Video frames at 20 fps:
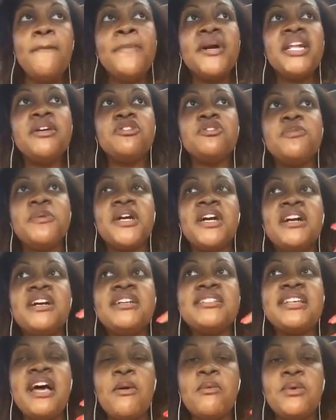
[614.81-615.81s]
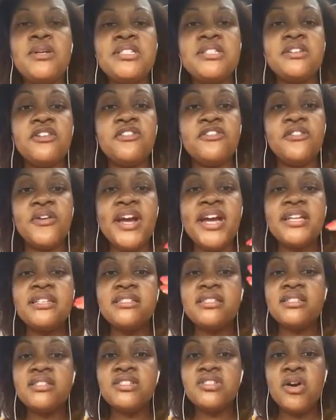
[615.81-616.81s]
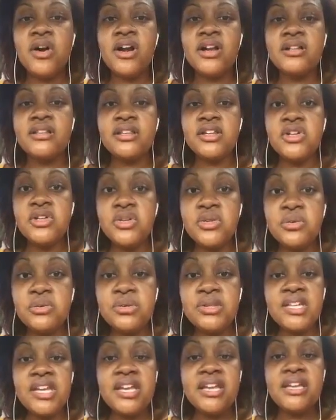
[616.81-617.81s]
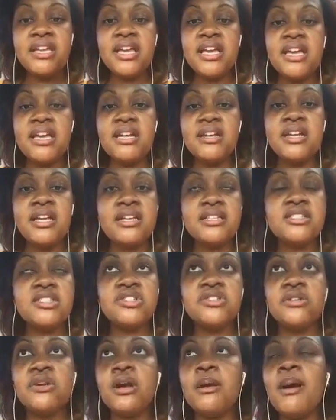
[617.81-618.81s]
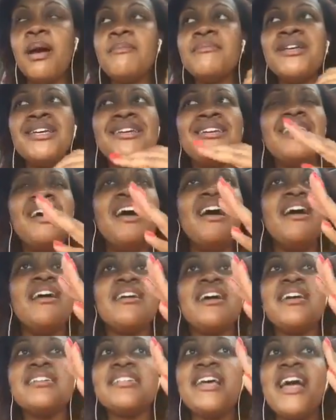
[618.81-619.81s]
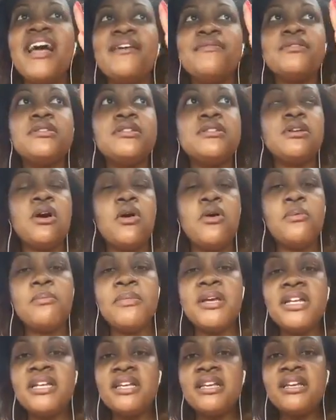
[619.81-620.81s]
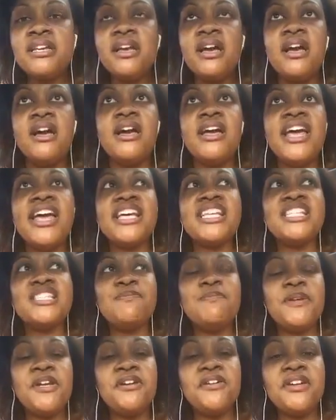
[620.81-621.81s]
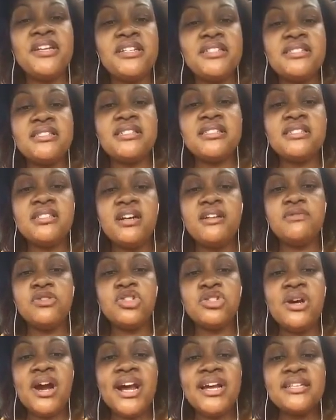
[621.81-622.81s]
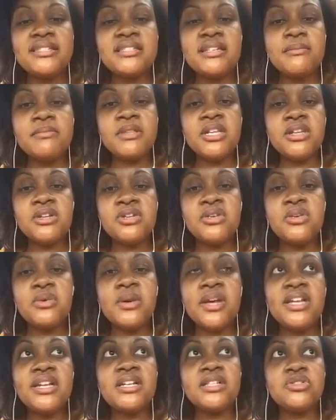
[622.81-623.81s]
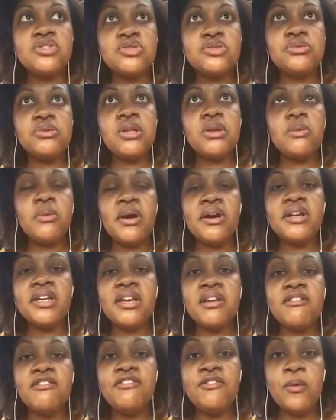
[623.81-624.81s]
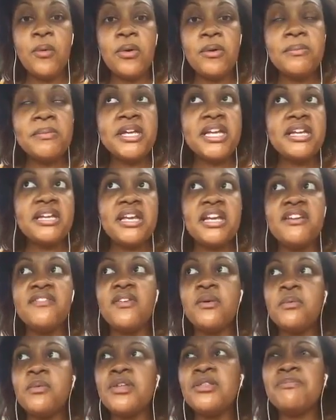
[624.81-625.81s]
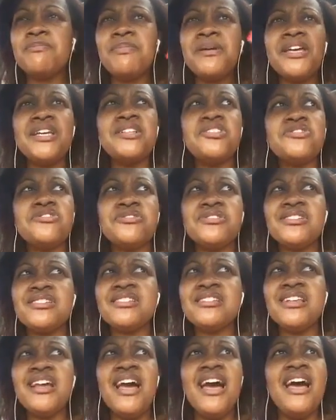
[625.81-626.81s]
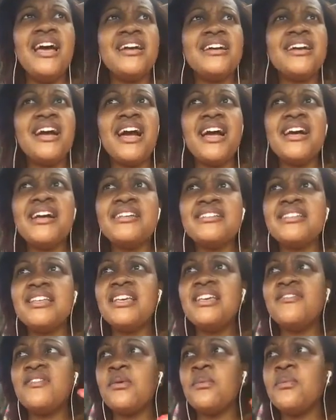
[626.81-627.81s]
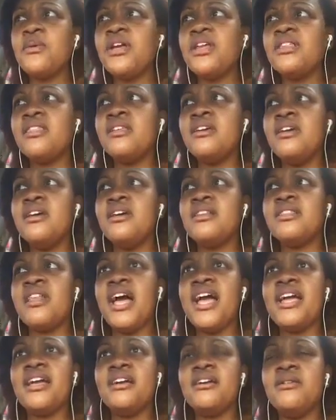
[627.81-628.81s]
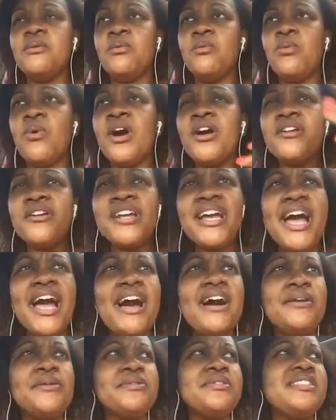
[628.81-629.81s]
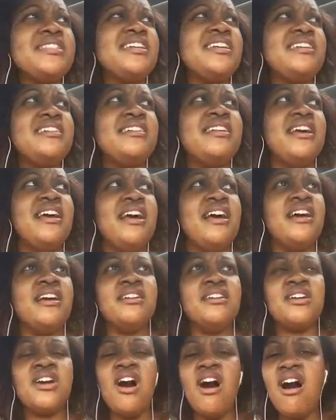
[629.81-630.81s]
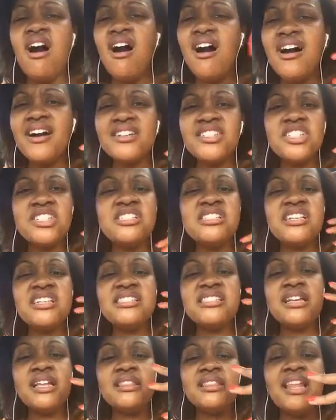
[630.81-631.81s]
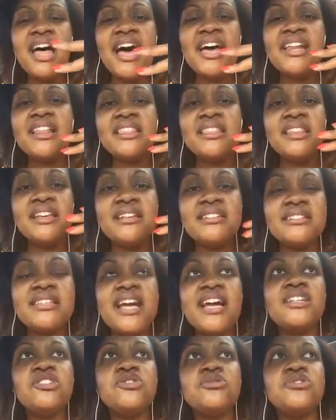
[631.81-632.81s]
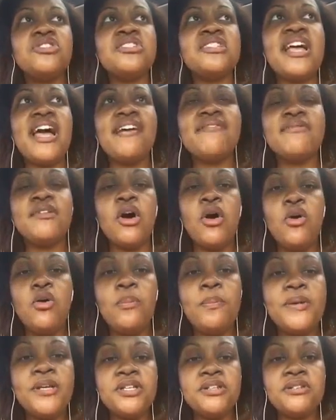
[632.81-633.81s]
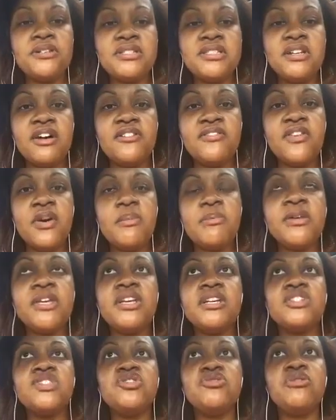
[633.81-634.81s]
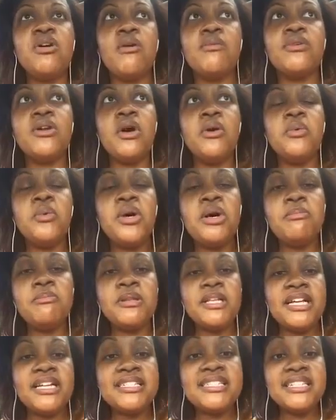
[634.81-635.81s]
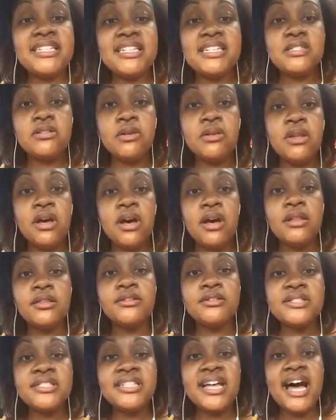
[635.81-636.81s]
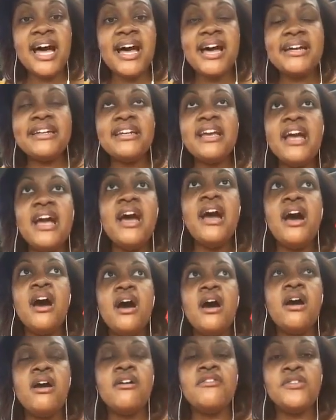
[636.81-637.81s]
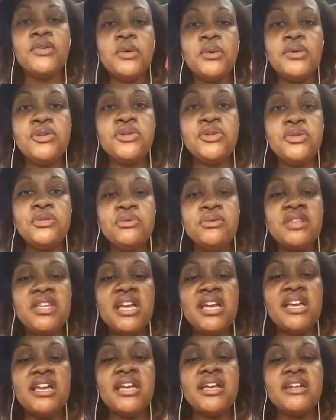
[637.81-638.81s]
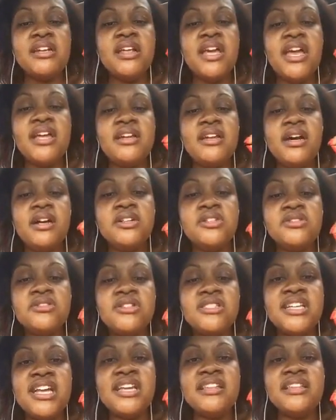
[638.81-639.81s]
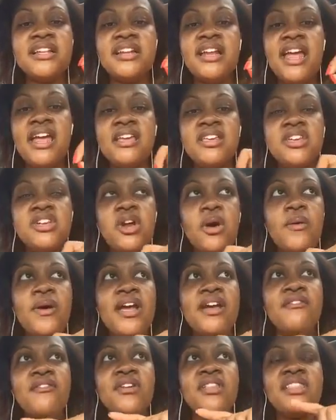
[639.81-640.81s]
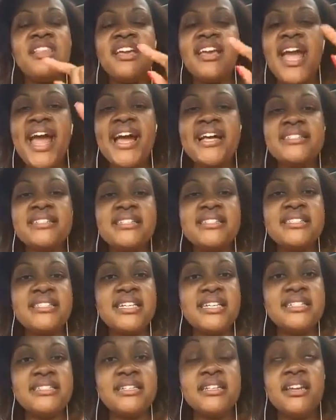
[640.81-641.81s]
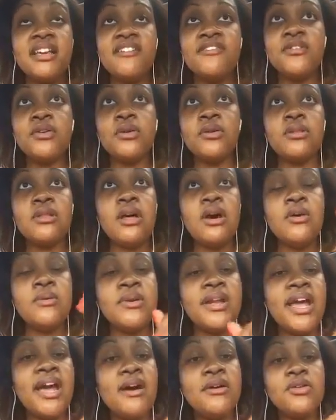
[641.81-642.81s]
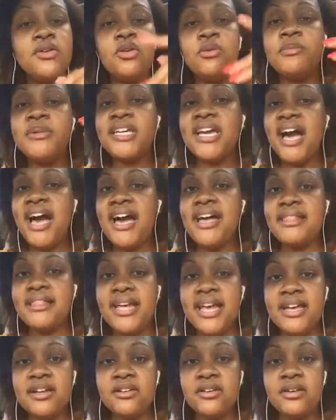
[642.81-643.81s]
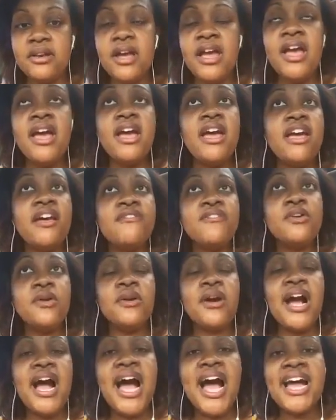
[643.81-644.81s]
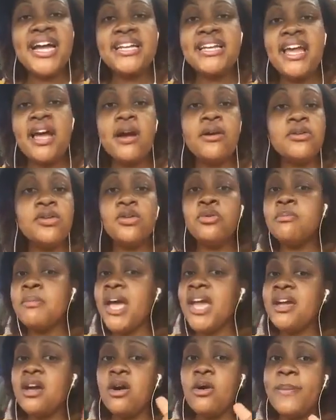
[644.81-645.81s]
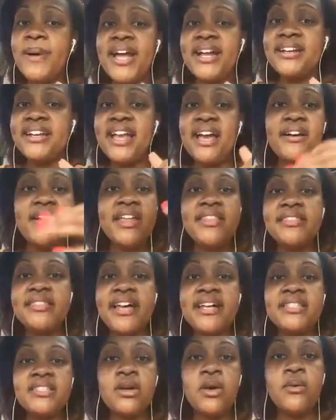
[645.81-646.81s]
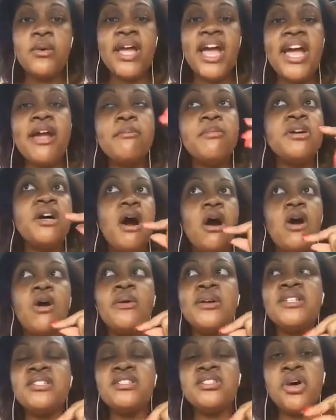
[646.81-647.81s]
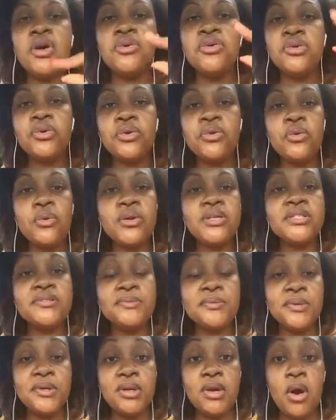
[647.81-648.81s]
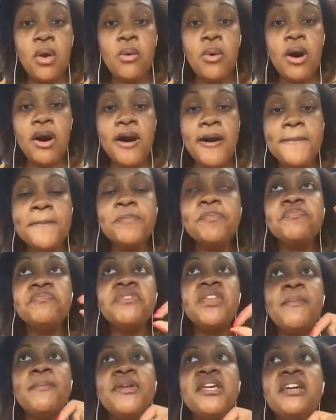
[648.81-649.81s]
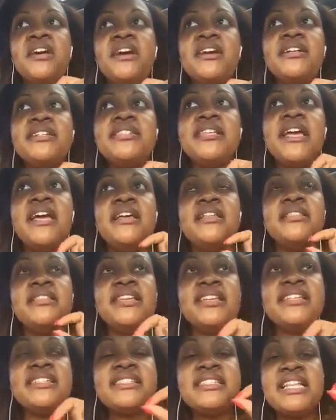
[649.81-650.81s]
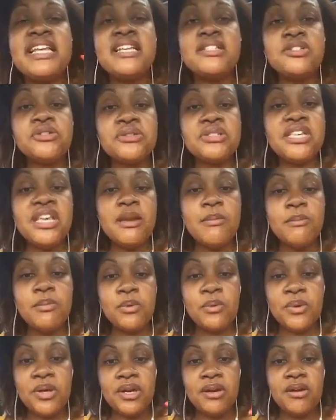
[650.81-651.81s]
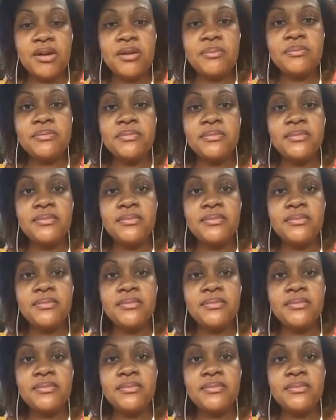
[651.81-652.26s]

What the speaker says: But it was because I wasn't afraid to start the new thing in Instagram. I mean, guys, I have so many experiences of trying something new and it truly working for me, even with Pinterest, guys, even with like workouts and cars. Just, it's a lot of things, guys. You just have to open yourself up because you don't know what blessing is on the other side of your new thing, and understand that, you know, everything has a season. If you're low now, you'll be high later. If you're high now, you may go back down, and that's okay, but always know you're going to go up because these things are temporary.